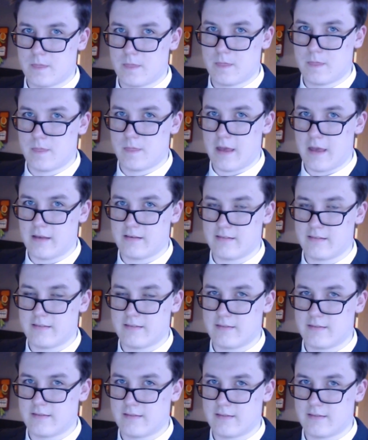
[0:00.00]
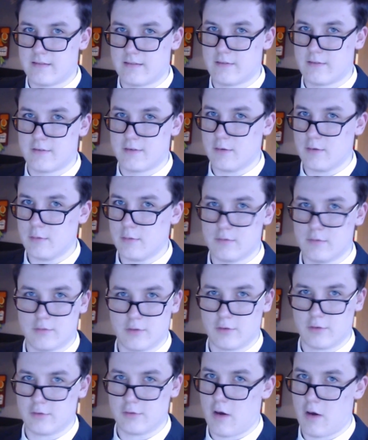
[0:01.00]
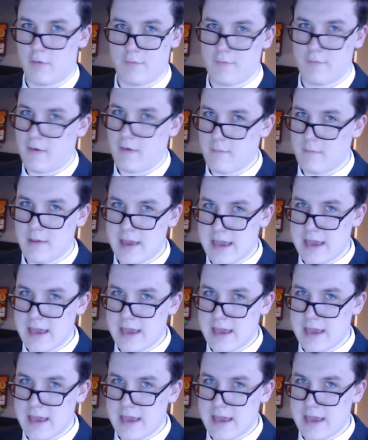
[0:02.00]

This suit does not fit me,